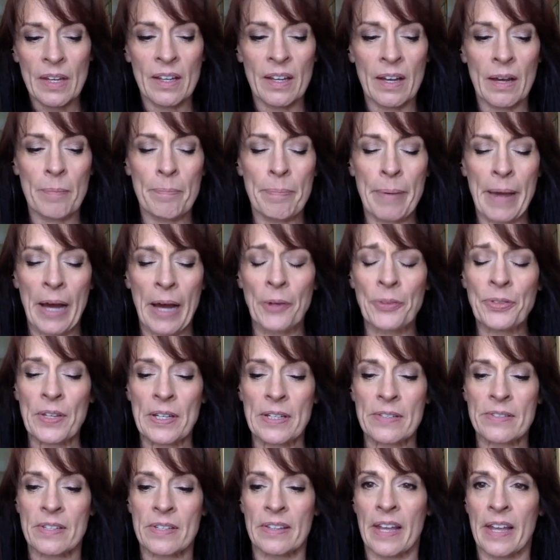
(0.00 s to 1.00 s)
about
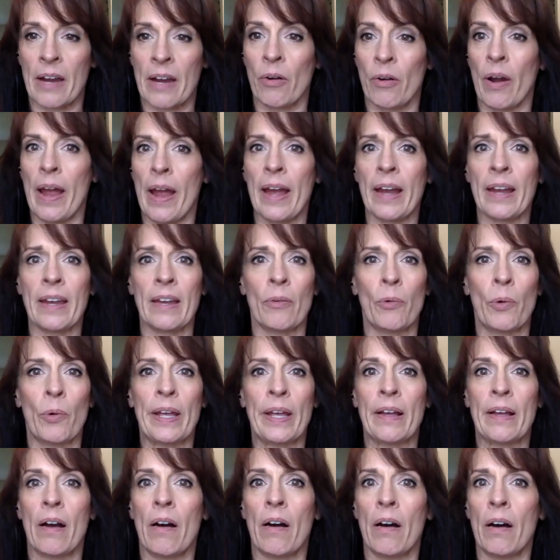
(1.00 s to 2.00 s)
this, and they are
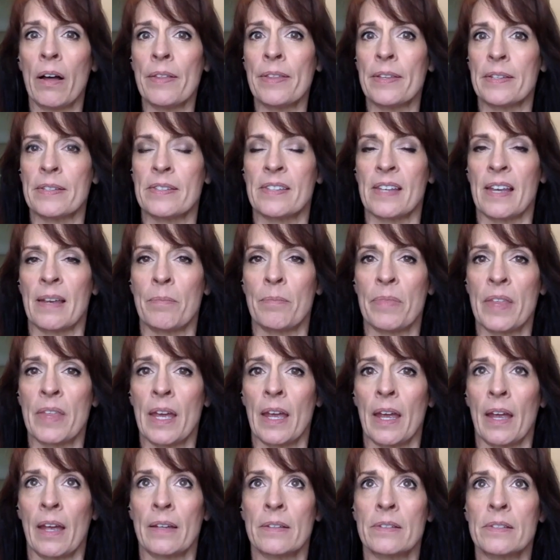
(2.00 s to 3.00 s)
echoing all the same
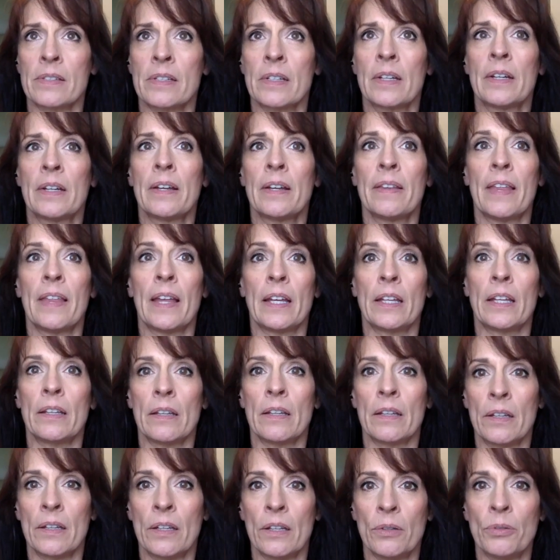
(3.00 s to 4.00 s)
things, that
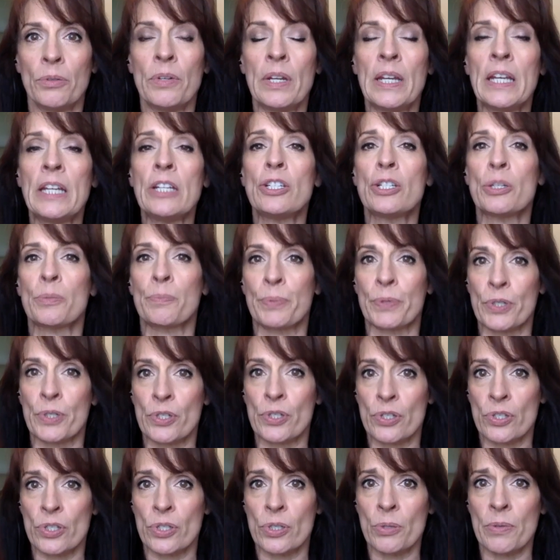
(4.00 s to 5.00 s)
you need to
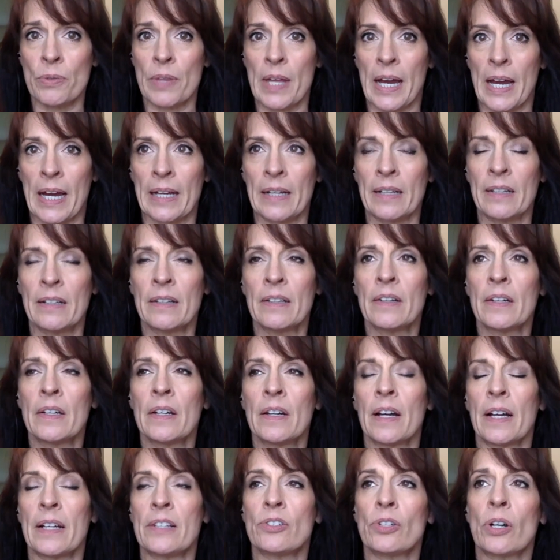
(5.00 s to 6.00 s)
pursue that,
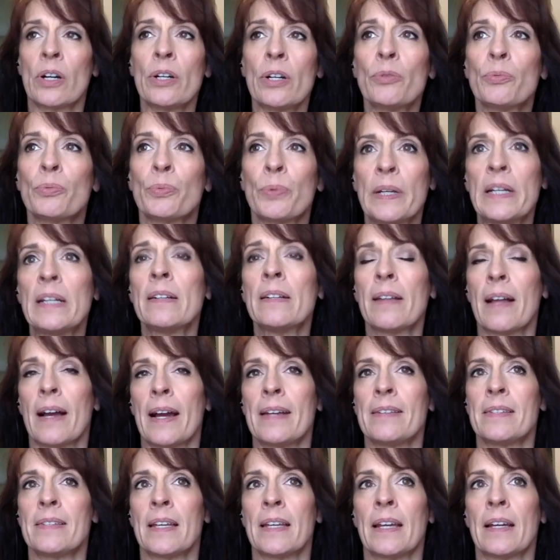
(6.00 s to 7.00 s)
I started
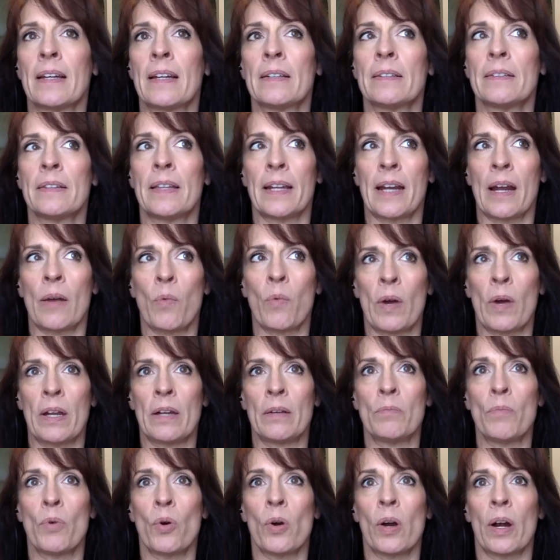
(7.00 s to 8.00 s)
realizing that I wanted
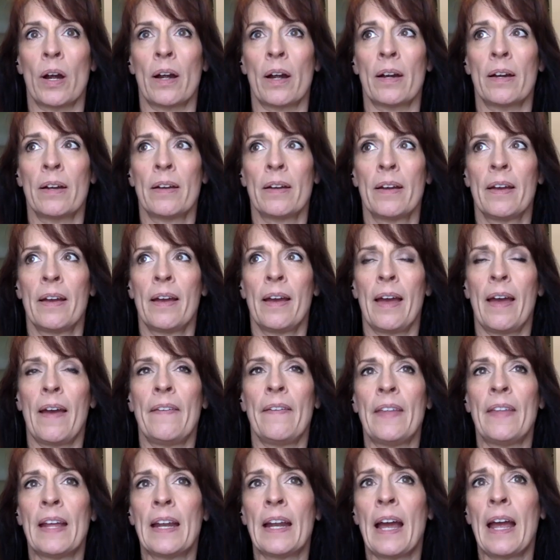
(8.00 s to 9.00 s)
more.
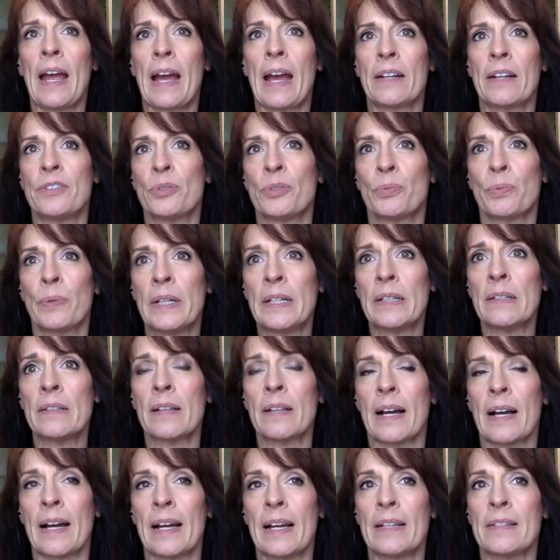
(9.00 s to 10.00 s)
And then I had to
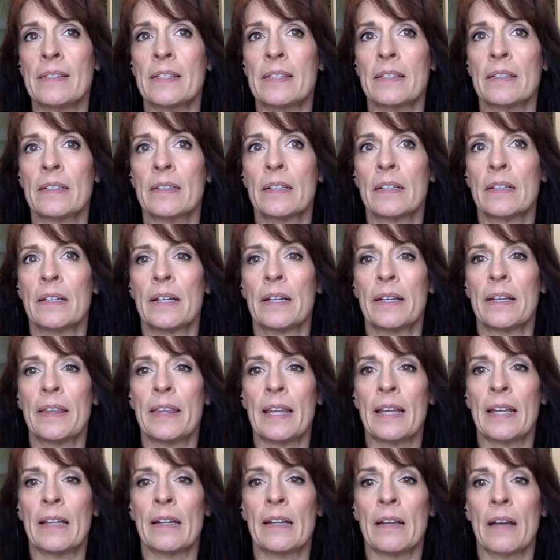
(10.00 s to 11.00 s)
realize
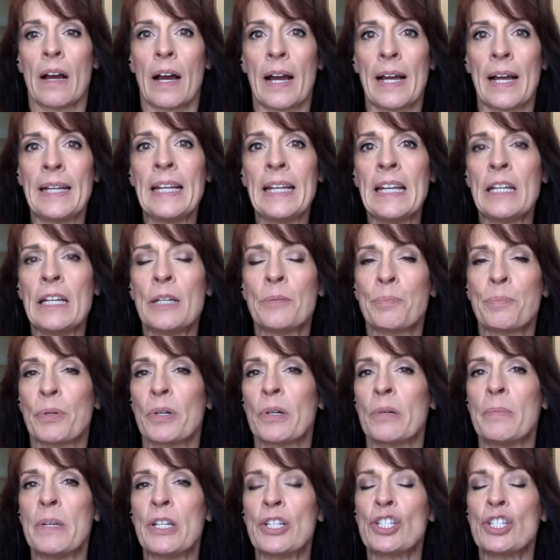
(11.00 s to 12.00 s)
that I needed
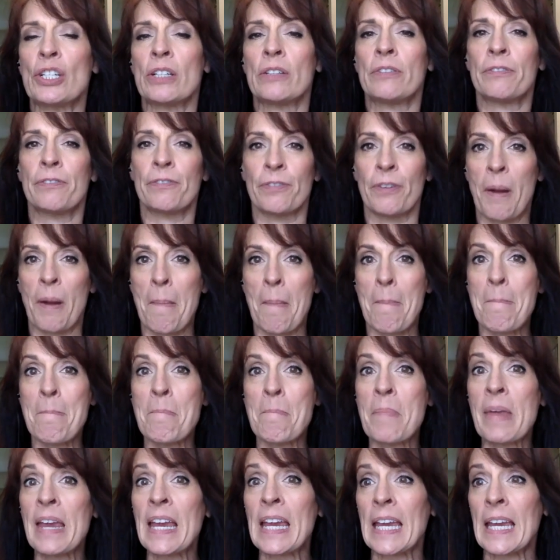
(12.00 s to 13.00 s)
permission
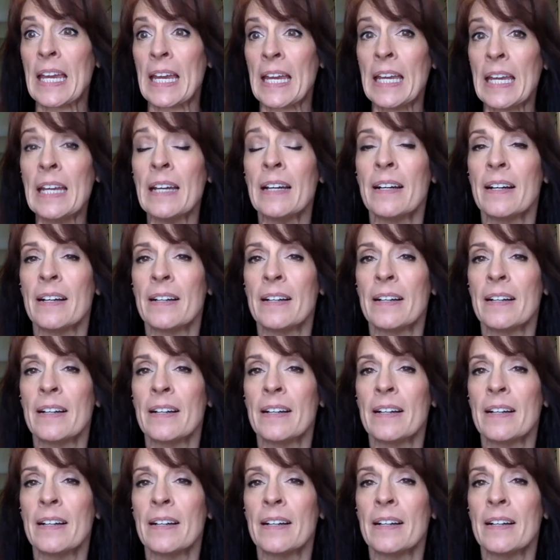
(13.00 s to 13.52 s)
from me